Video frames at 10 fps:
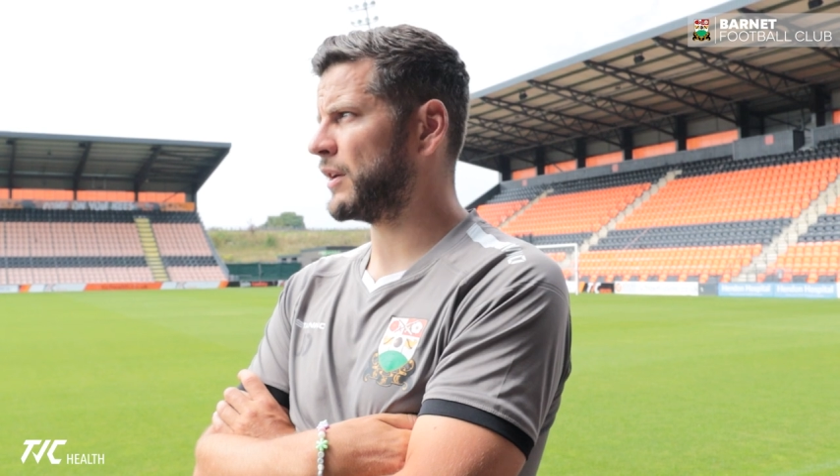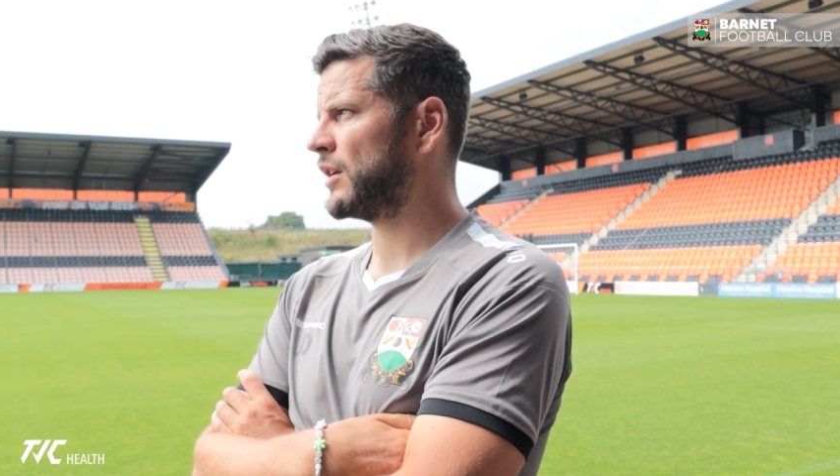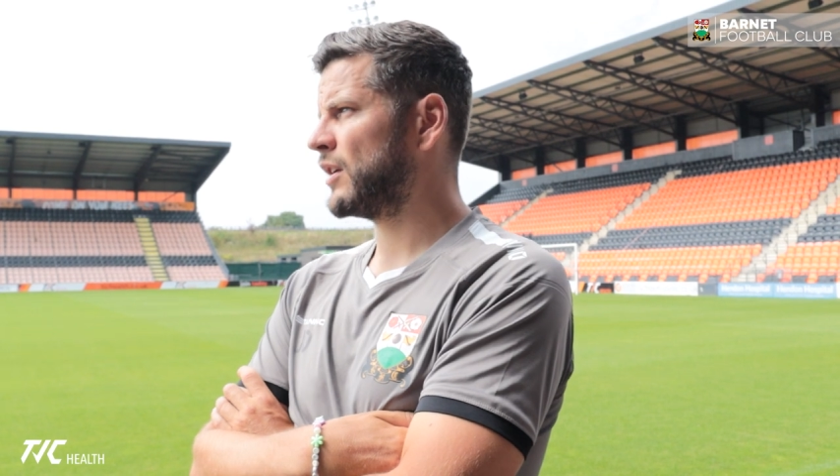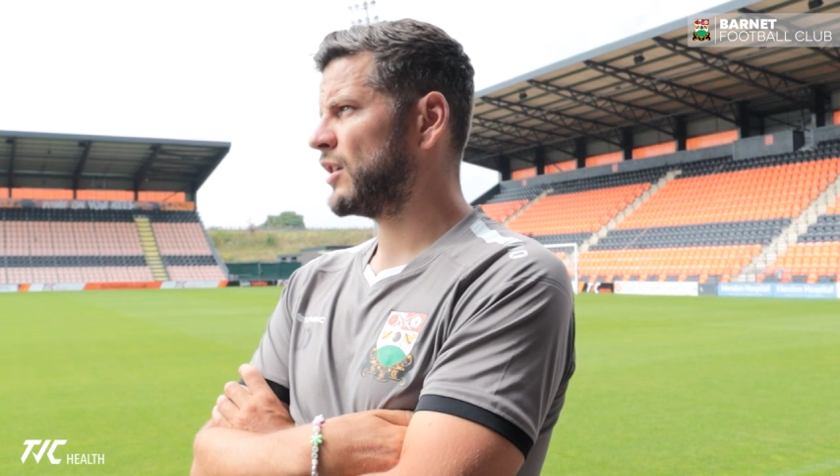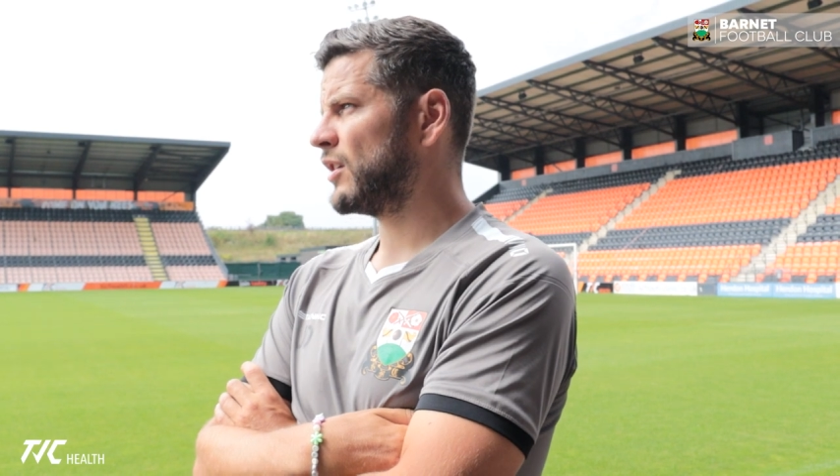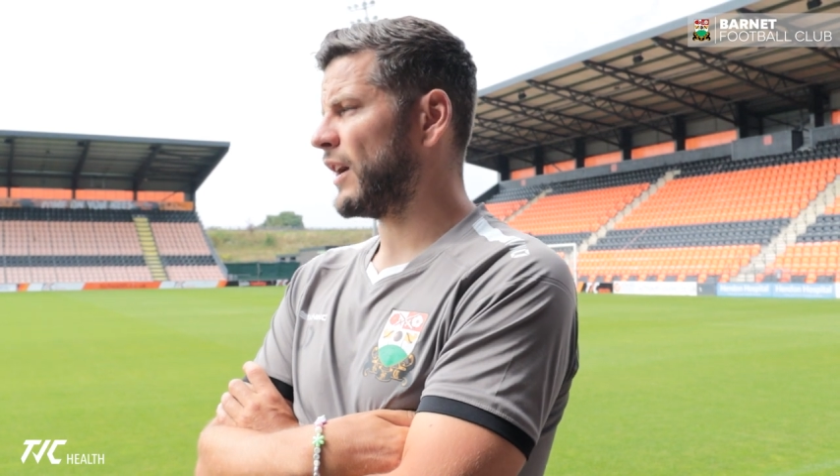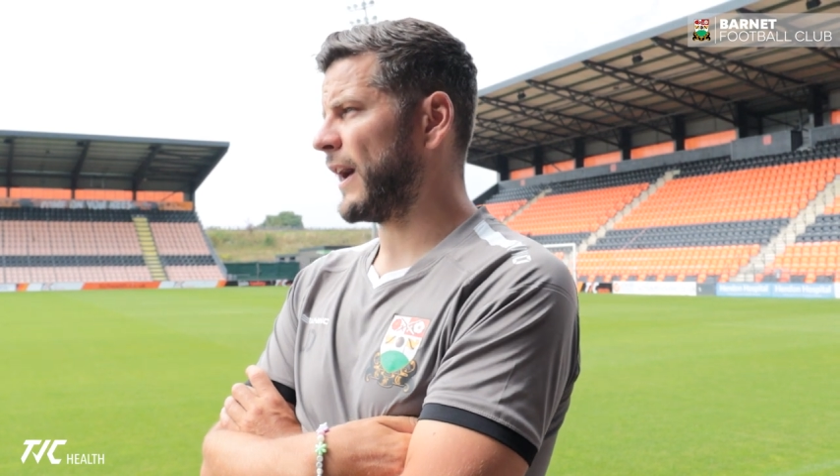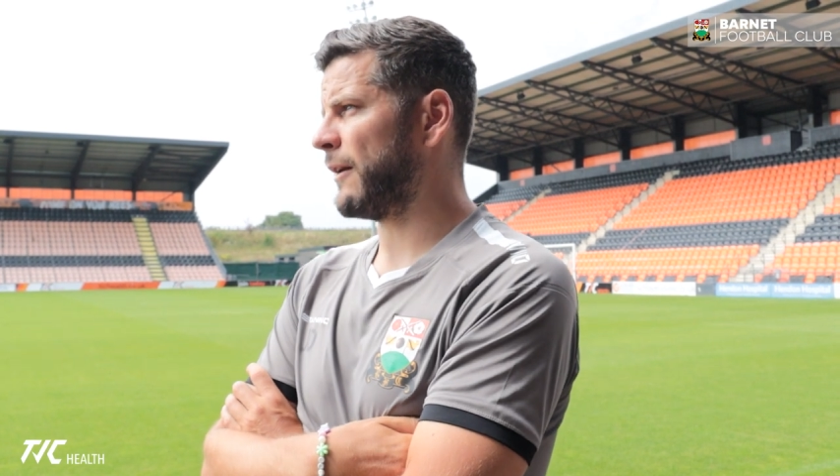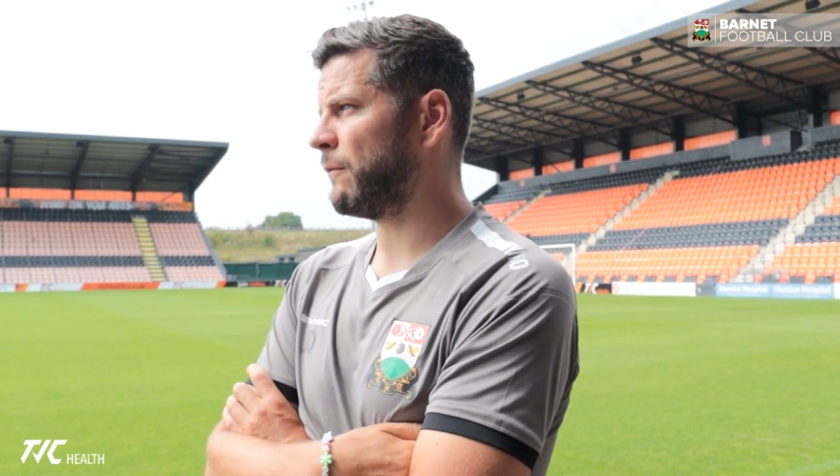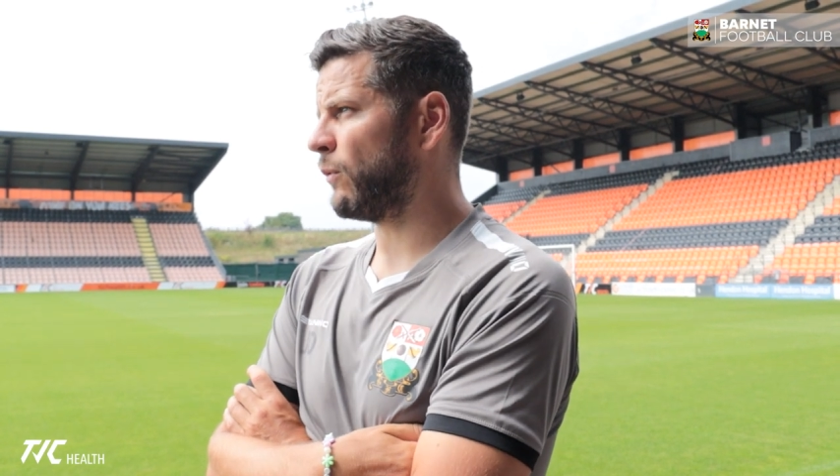And
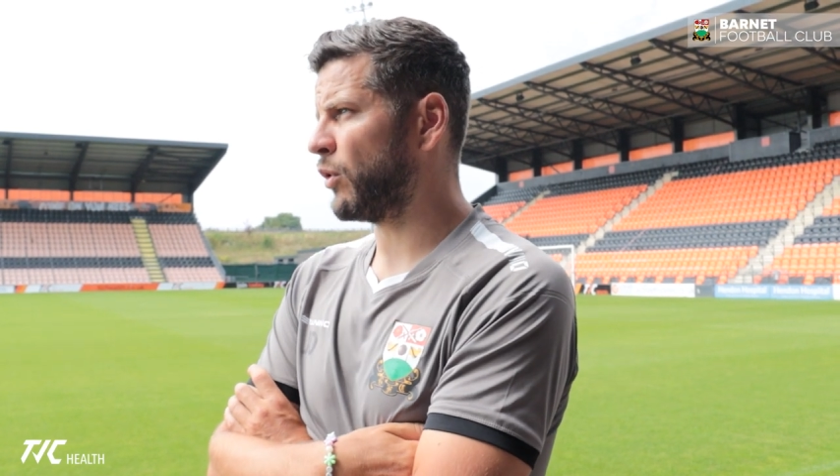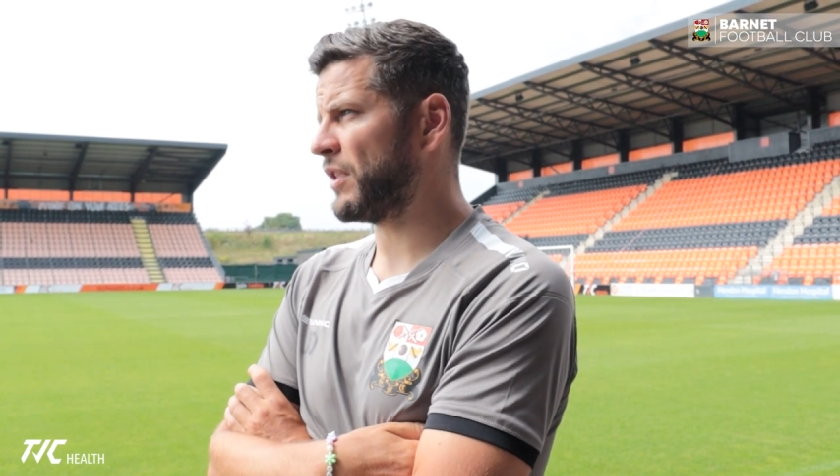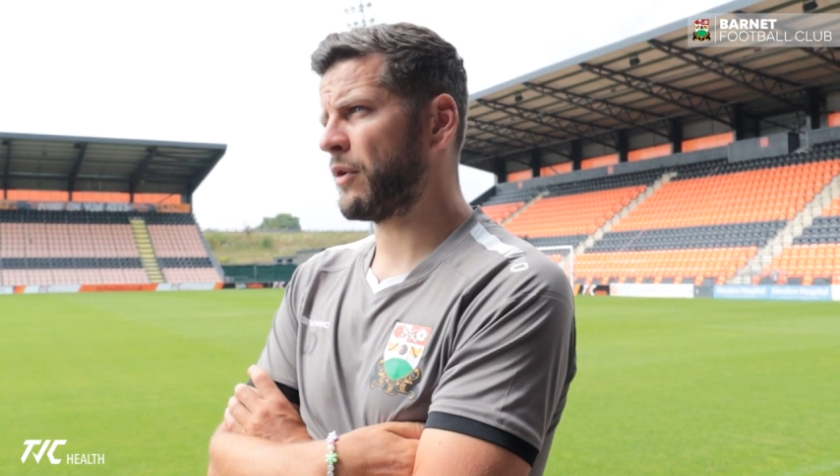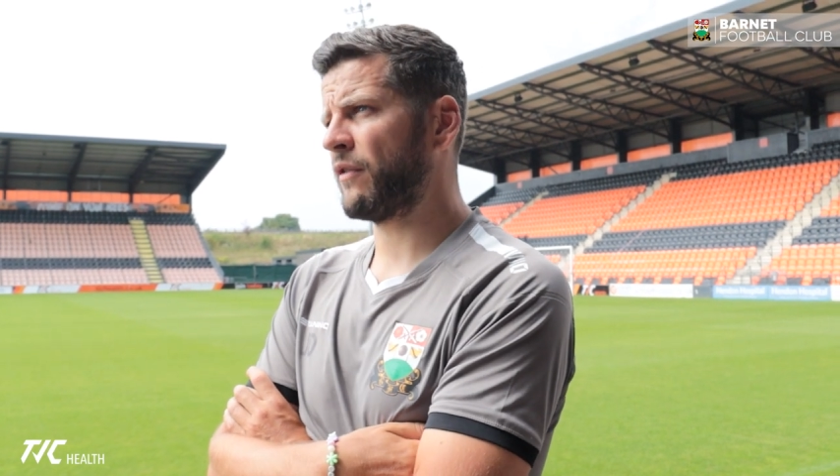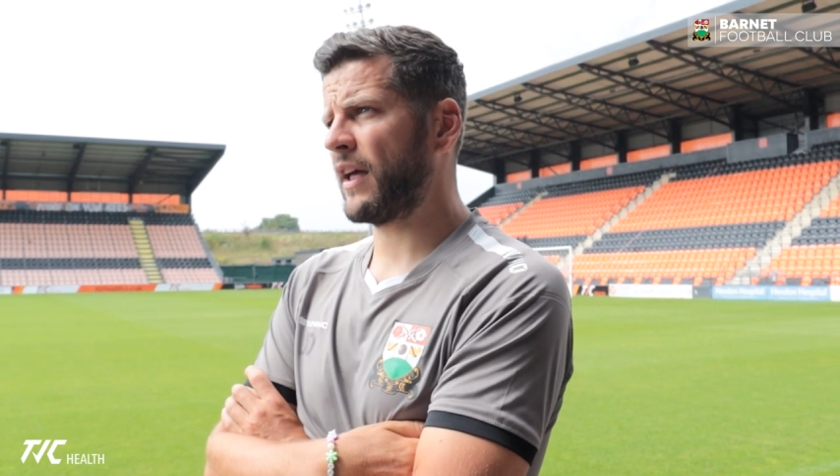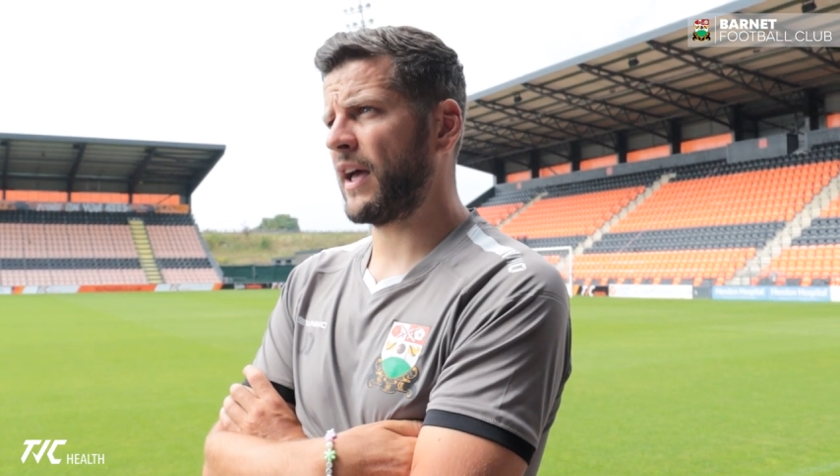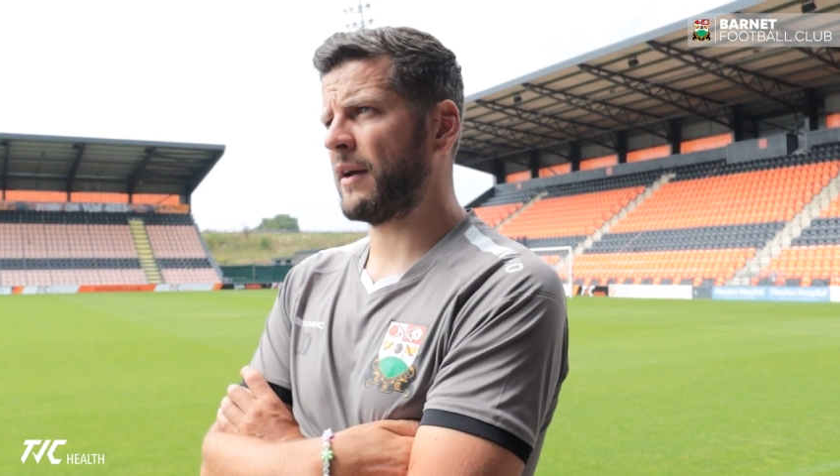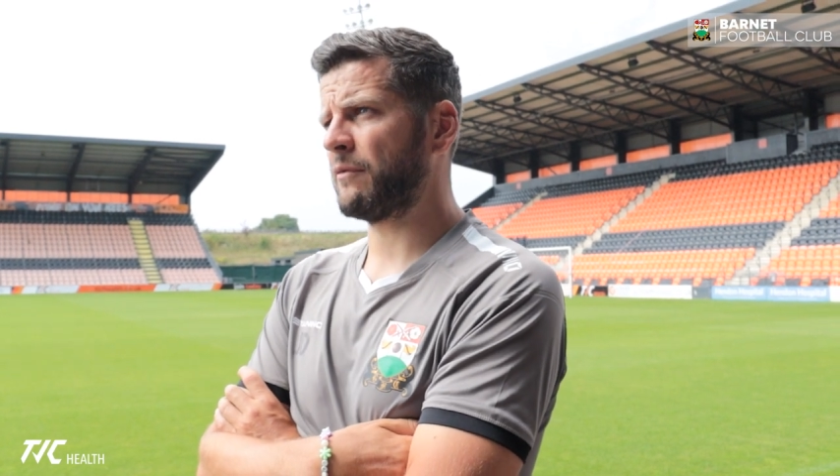one that we're